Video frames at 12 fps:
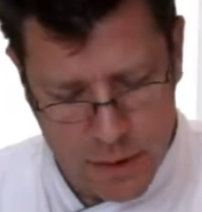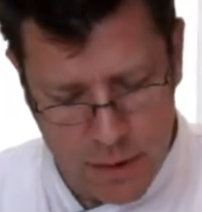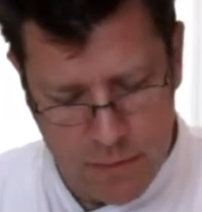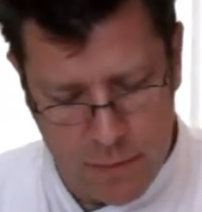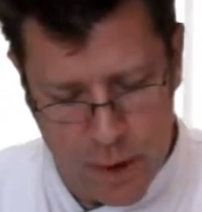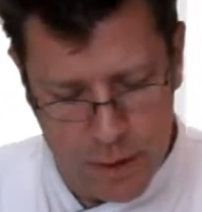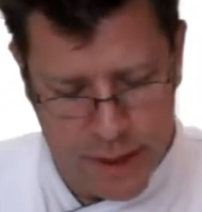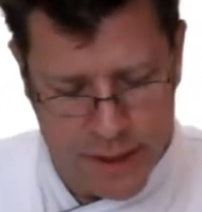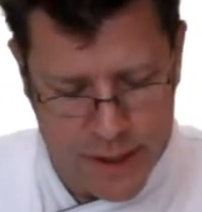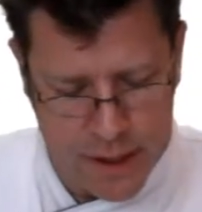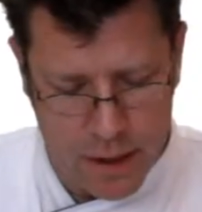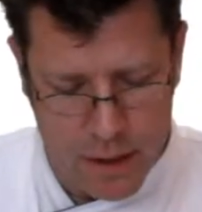of
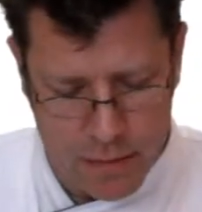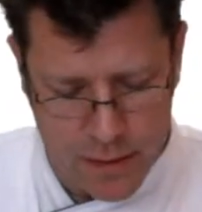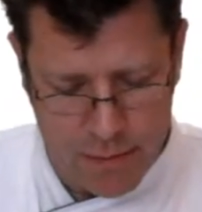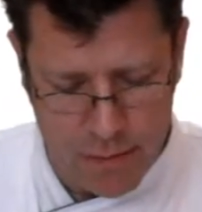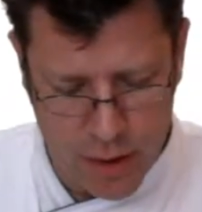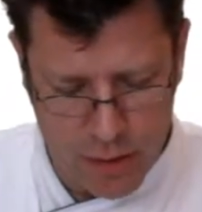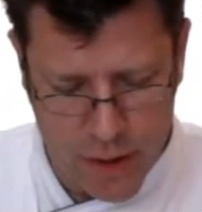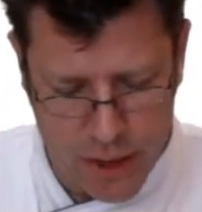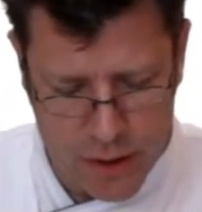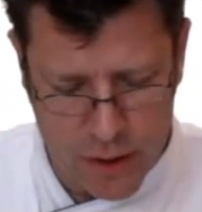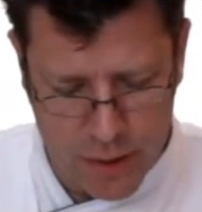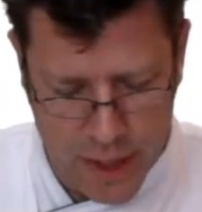walnuts here and put them
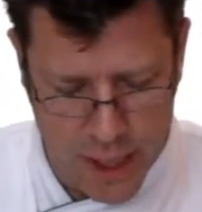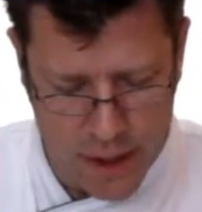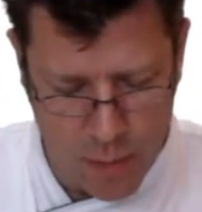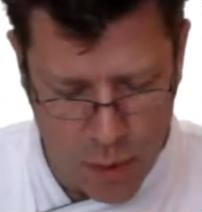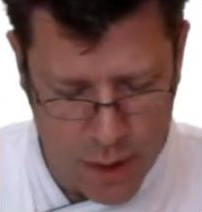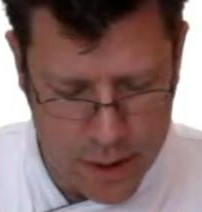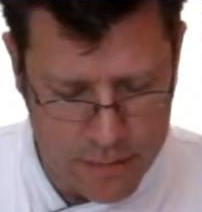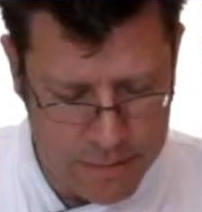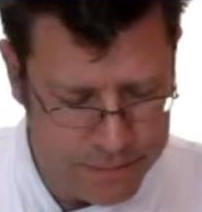onto a cutting board.